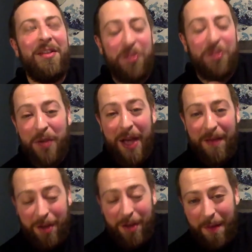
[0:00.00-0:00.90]
do you
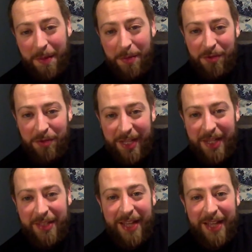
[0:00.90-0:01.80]
have a comic book
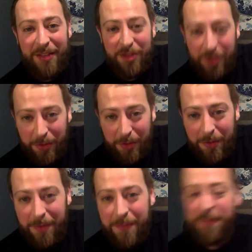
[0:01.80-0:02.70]
related
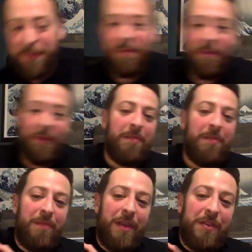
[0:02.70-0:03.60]
tattoo?
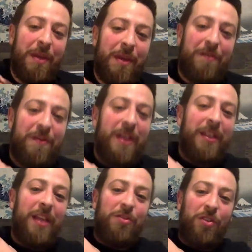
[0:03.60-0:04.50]
As a matter of
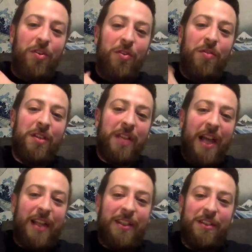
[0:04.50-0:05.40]
fact, I do.
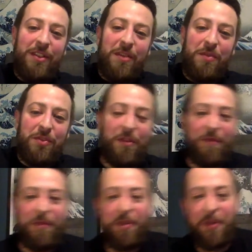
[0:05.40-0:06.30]
Galactus, Silver
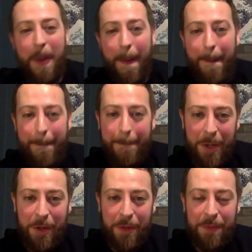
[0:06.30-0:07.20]
Surfer,
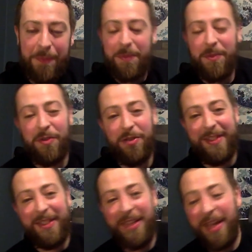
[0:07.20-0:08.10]
boom. So
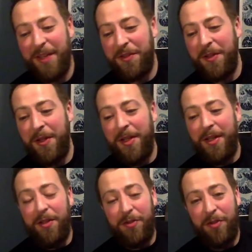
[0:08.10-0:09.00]
that's a yes.
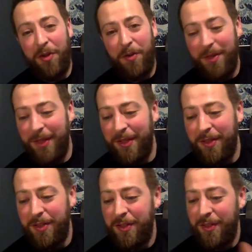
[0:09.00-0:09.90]
So
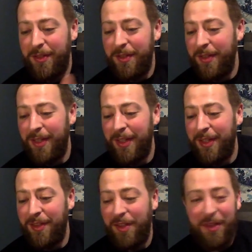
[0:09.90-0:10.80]

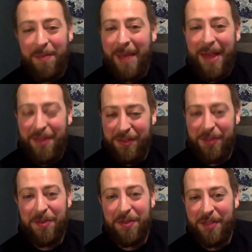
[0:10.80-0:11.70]
the math is
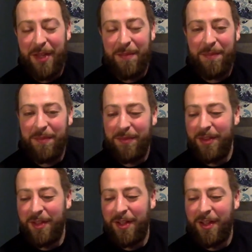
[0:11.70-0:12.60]
still the same.
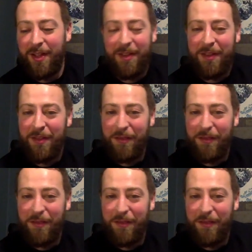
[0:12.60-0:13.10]
It